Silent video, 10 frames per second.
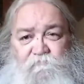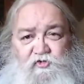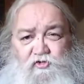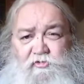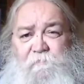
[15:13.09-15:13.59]

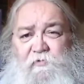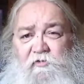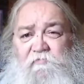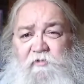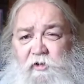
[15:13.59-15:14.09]
You can put a
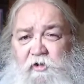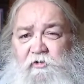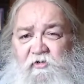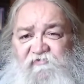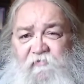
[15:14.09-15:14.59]
real
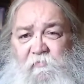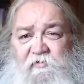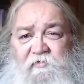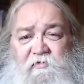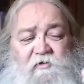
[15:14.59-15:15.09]
hurting on someone
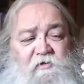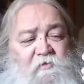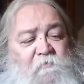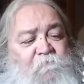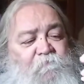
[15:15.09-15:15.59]

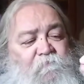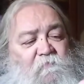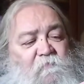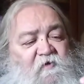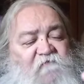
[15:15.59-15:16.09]

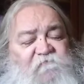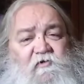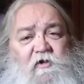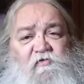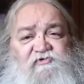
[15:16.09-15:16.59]
if you
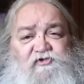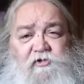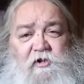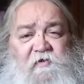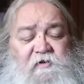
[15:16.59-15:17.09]
know what you're
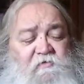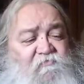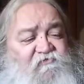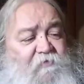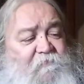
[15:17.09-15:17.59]
doing
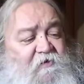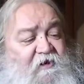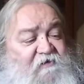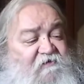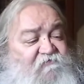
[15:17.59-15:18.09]
with something
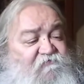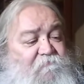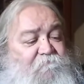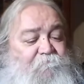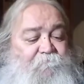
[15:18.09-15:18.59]
like this.
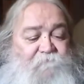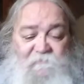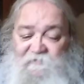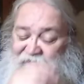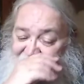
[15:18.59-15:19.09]

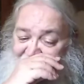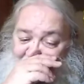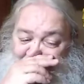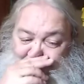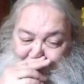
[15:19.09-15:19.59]

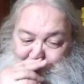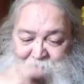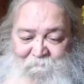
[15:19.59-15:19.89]
So.